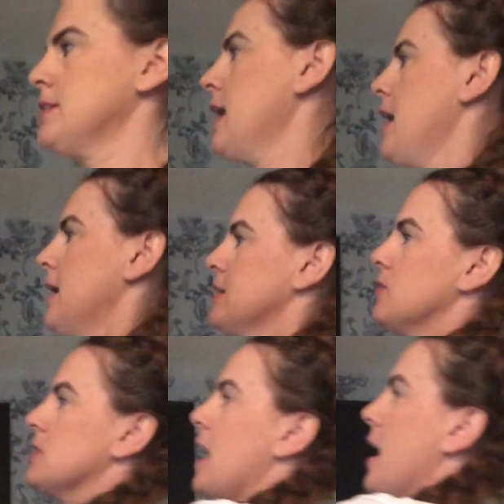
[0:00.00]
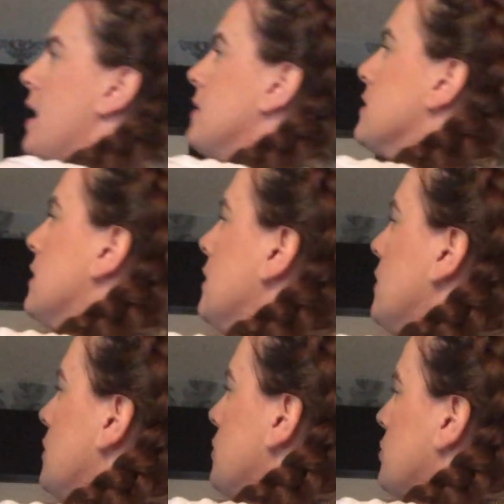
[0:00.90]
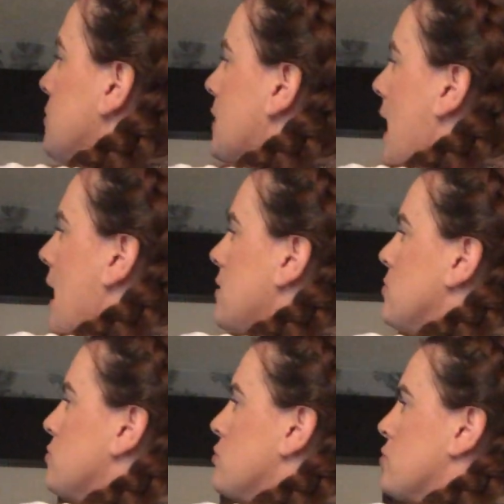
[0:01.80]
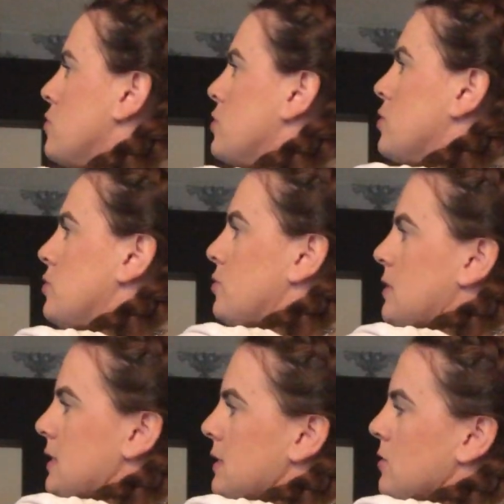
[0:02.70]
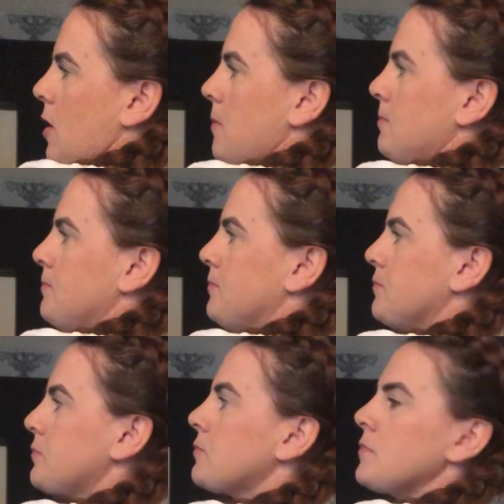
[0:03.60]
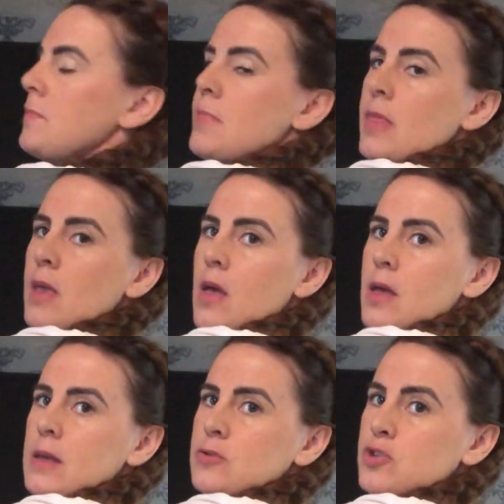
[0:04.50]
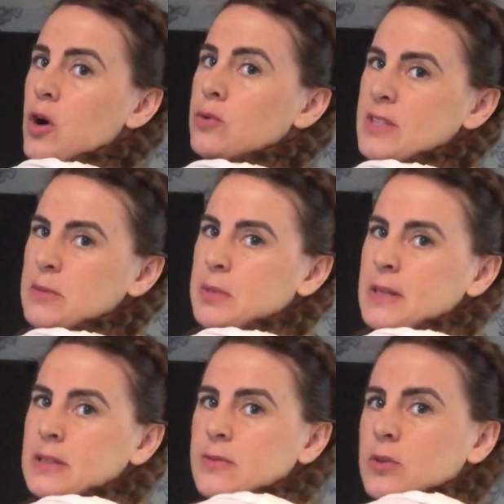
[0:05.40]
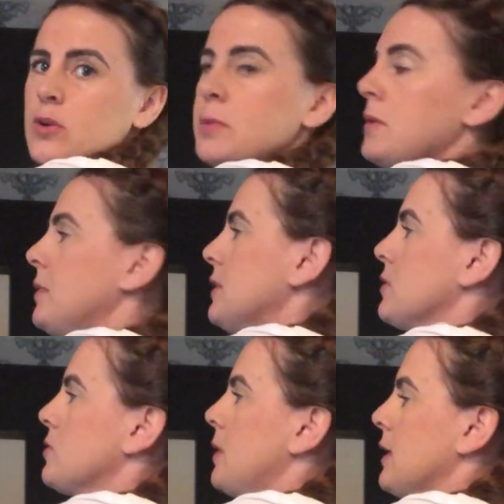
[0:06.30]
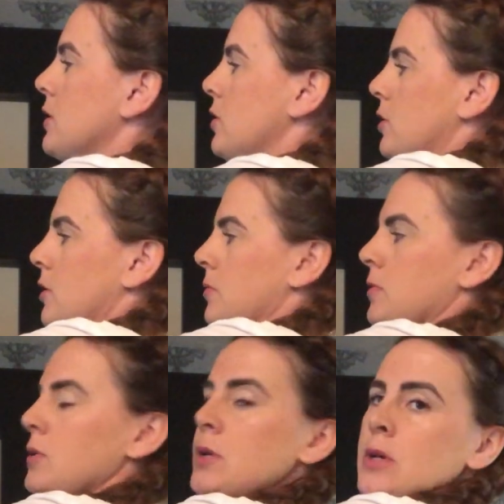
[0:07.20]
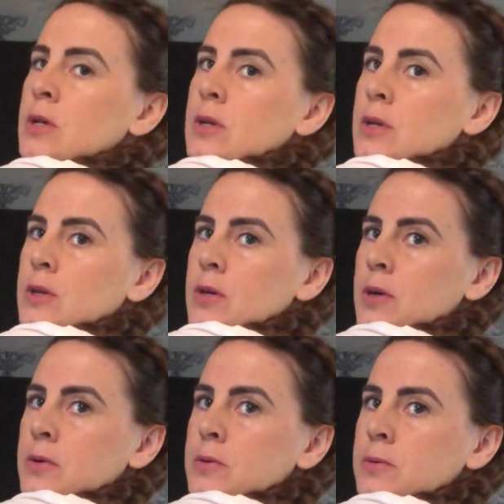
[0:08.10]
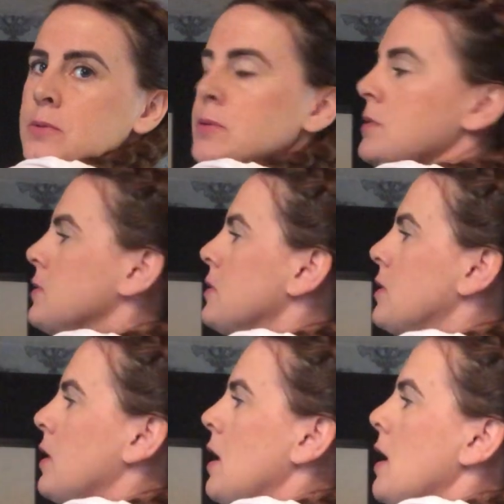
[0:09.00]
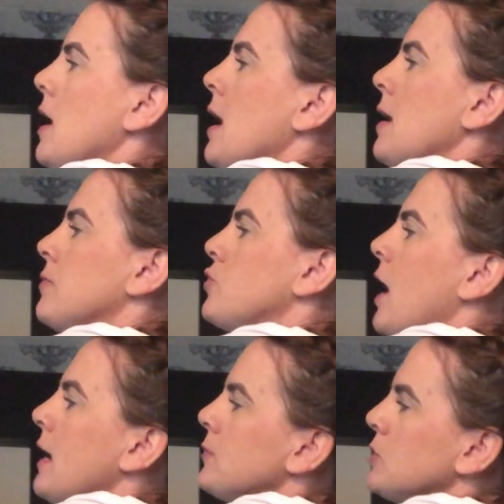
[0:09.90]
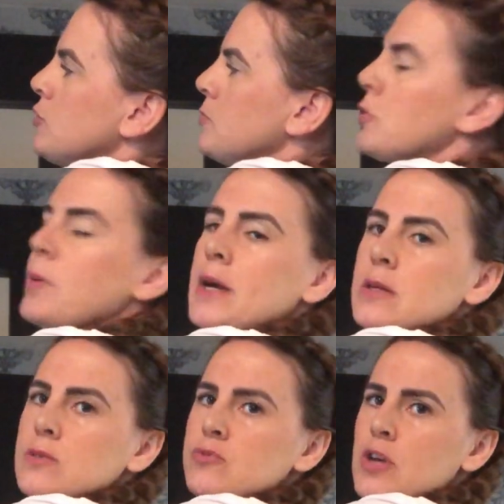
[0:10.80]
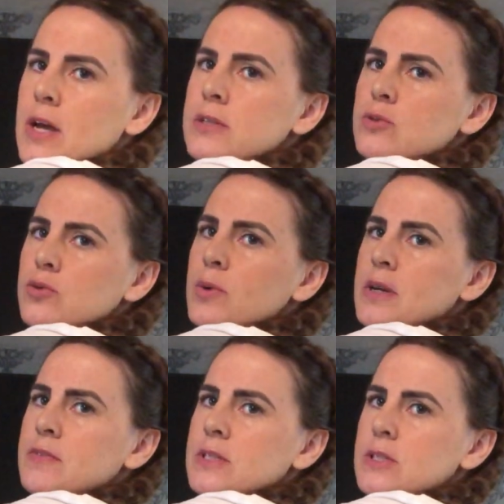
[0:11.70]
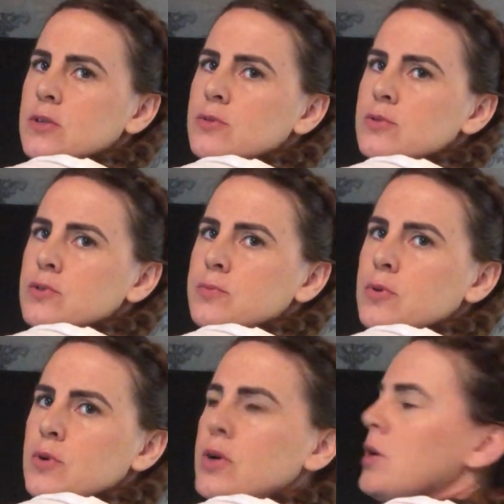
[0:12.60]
side of his head. So again, we're just going to glue these on. Just hold it in place for a couple of minutes while the glue goes. I'm trying to be super quick because I'm trying to do quick videos, but